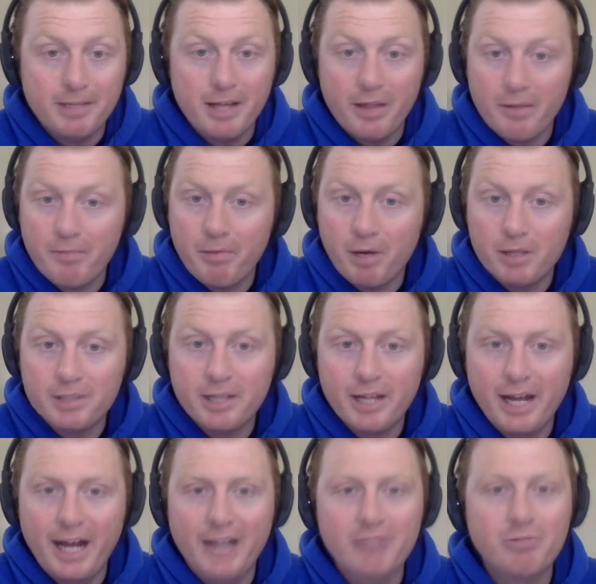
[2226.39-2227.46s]
the other parts of the
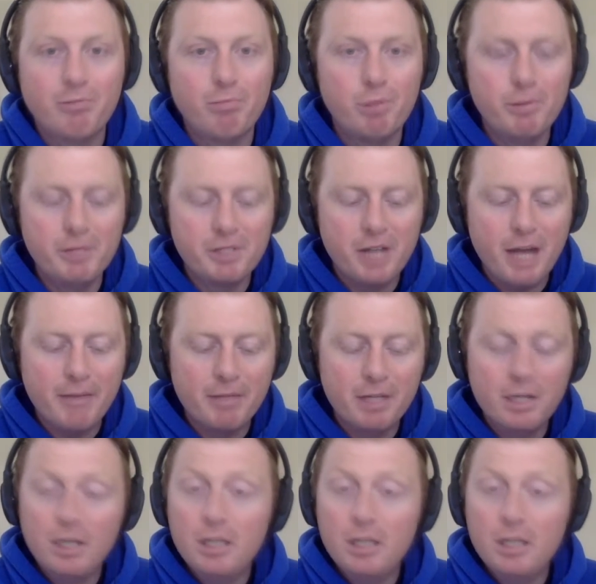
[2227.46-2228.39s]
house were booby-trapped.